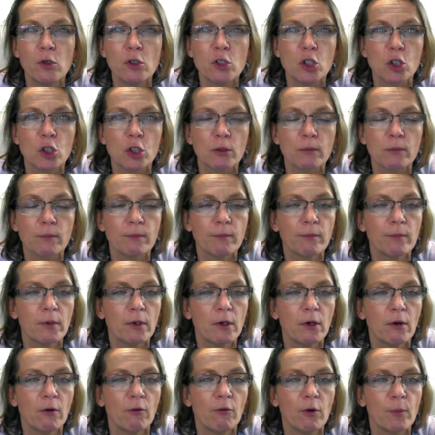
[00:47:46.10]
merge
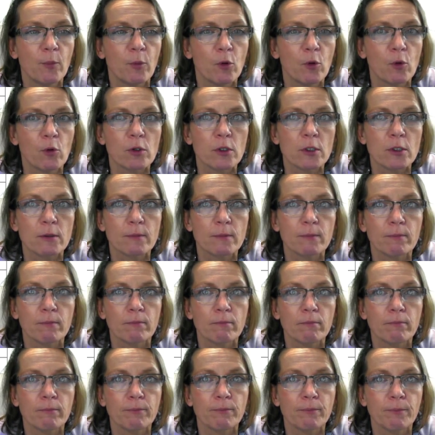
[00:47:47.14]

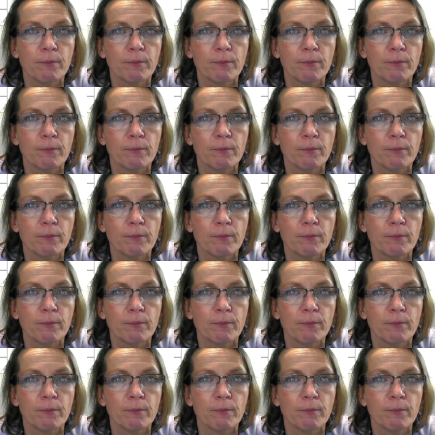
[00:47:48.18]
report.